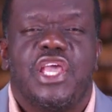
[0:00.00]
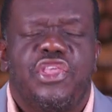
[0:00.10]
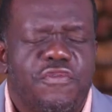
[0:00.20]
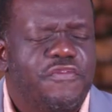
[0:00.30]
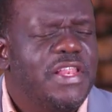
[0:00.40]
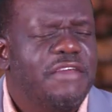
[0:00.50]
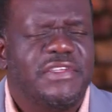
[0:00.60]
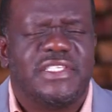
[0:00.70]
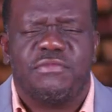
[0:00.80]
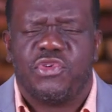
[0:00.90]
You feel
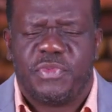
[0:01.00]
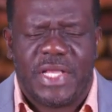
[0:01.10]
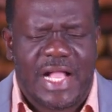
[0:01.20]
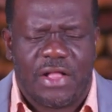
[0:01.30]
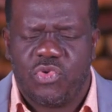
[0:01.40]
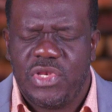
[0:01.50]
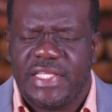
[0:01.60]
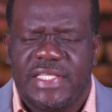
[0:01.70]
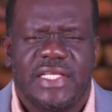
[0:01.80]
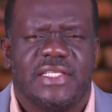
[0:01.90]
everything must be
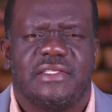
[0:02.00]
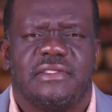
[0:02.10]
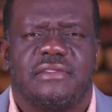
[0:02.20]
calculated.